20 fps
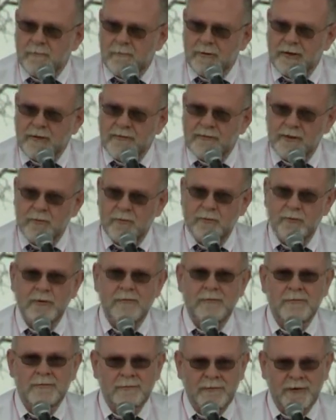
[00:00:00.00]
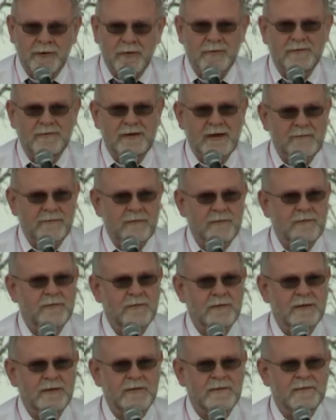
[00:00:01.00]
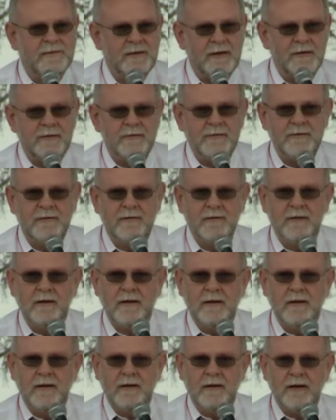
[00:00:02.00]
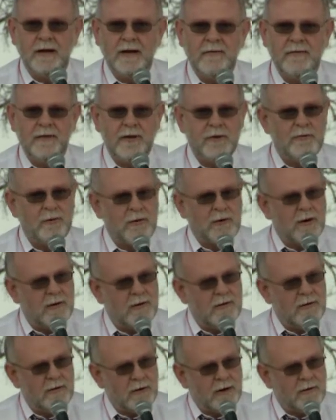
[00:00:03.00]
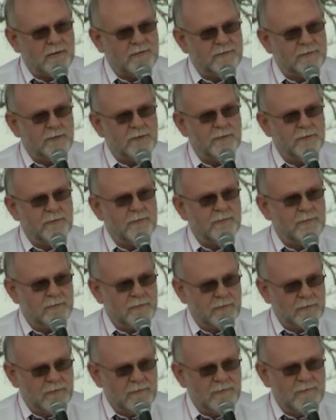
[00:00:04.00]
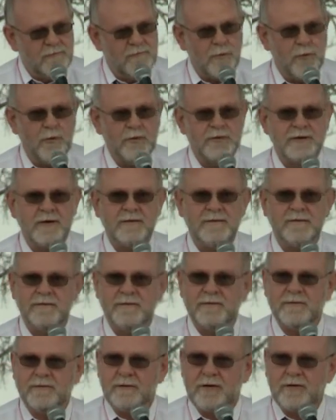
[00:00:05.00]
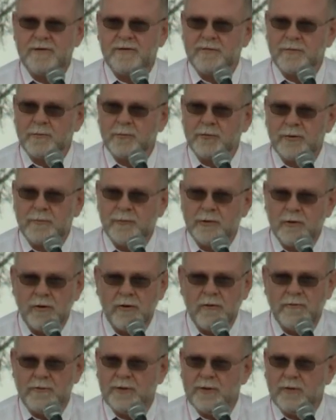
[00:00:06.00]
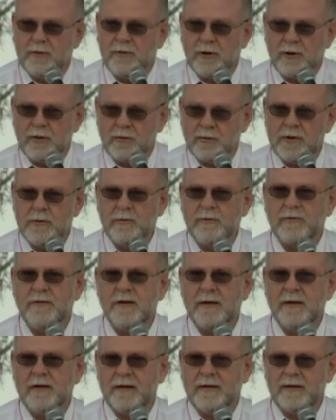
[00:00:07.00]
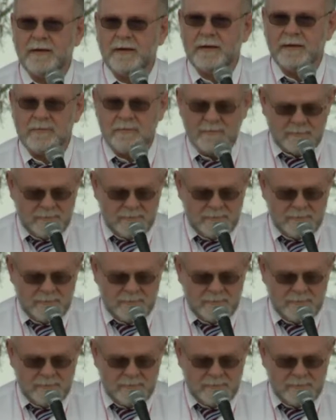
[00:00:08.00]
but there was obviously a dissent, and there are still 4 justices on the Supreme Court that don't agree with that idea.